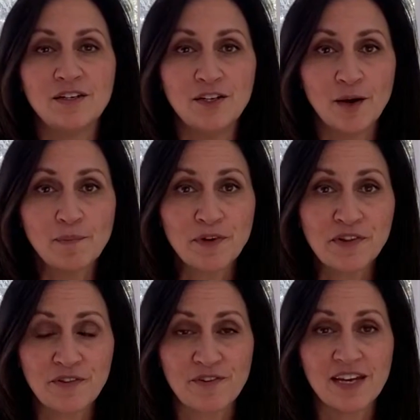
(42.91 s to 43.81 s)
Number
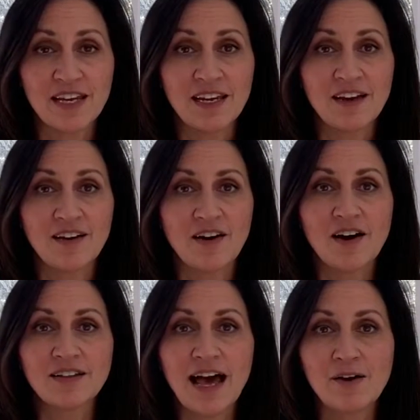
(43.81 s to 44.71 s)
3,
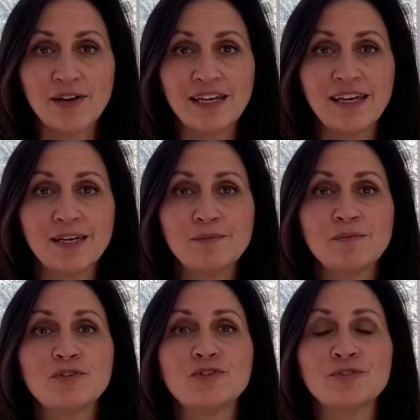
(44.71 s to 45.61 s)
allowing
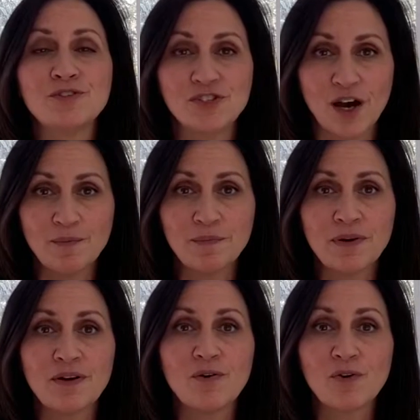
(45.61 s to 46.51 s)
him to jump
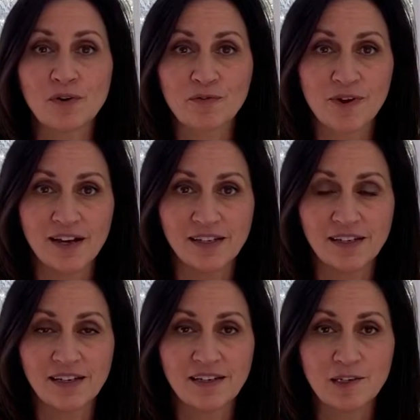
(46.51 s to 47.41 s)
or run,
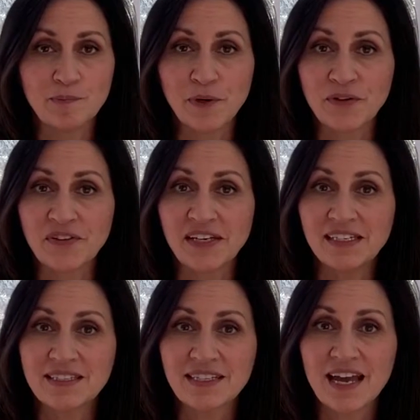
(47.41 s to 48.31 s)
both
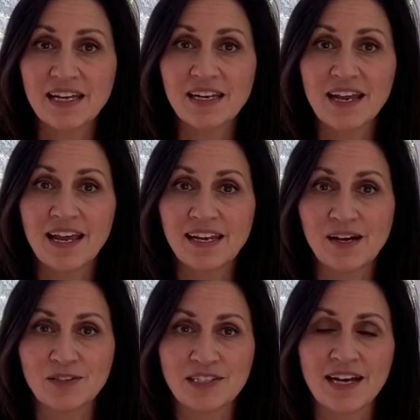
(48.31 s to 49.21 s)
inside and
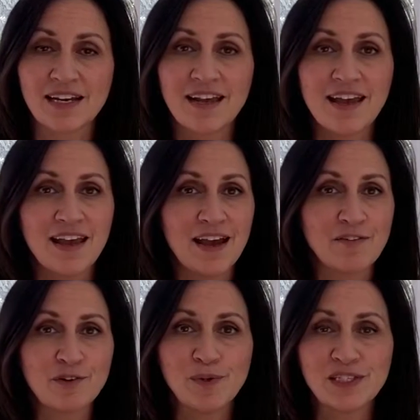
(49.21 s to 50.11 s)
outside.
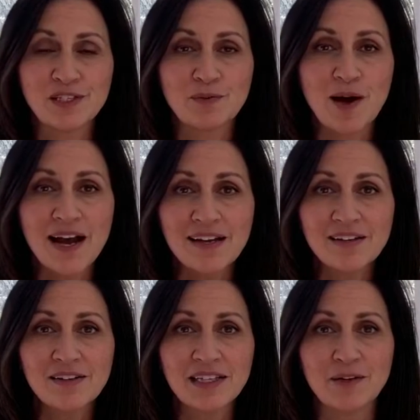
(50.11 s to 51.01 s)
Every once in a
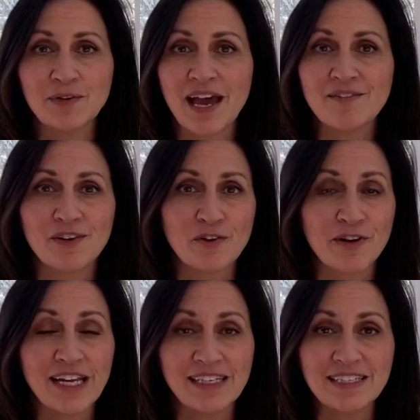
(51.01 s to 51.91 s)
while, he would have a
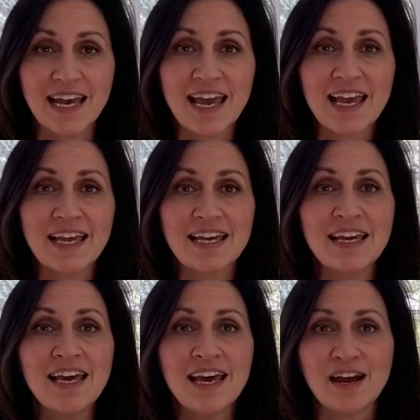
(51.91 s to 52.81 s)
great
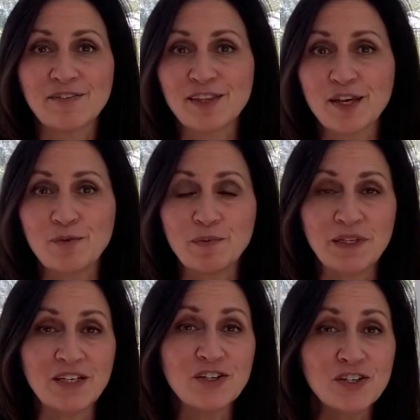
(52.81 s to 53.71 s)
day, everything would
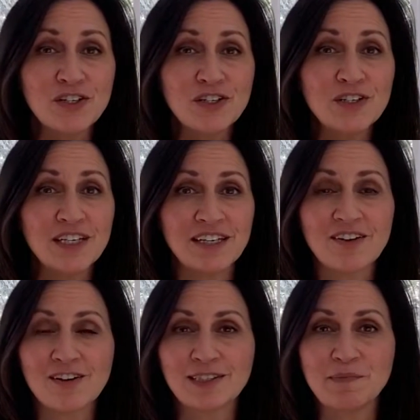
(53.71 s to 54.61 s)
be good, he'd
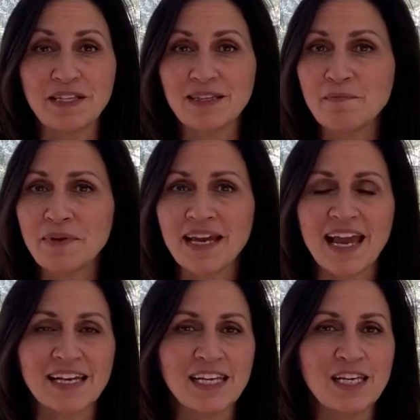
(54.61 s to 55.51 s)
hardly be limping,
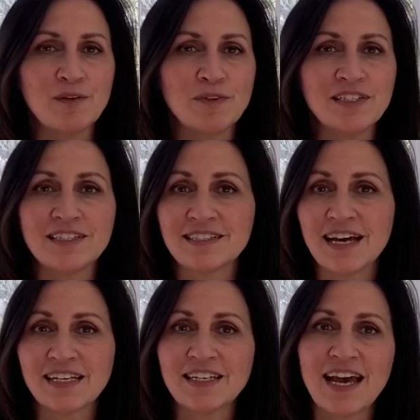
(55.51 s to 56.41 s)
and he would
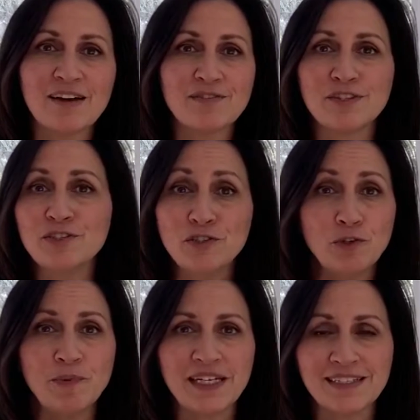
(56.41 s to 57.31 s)
decide to have the
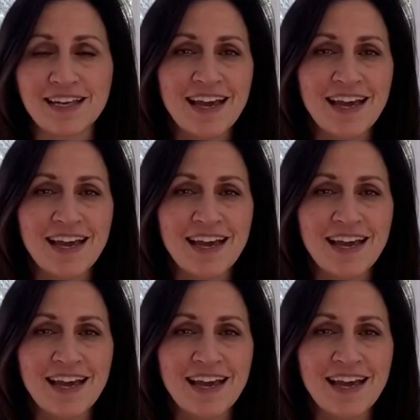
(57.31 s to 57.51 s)
zoomies.